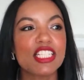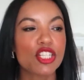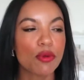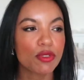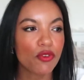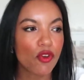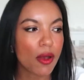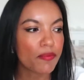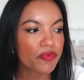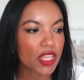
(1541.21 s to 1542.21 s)
it stops you
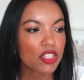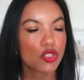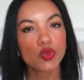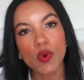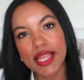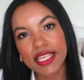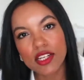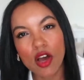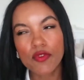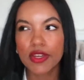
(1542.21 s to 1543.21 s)
from
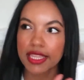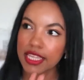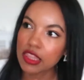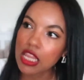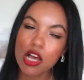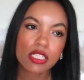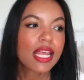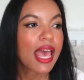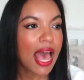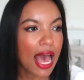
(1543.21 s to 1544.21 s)
dwelling or feeling lost.